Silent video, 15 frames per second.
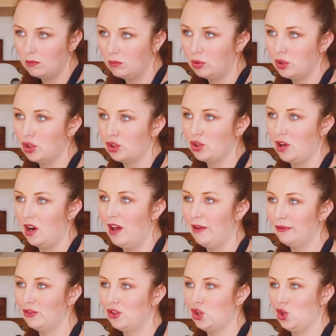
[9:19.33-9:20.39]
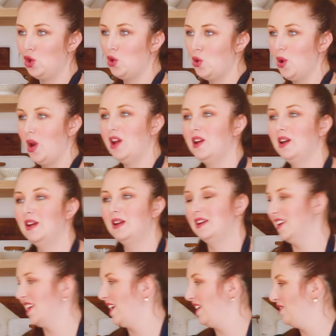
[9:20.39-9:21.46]
Put your left shoe in
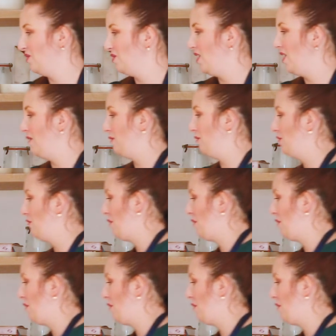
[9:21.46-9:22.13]
and your left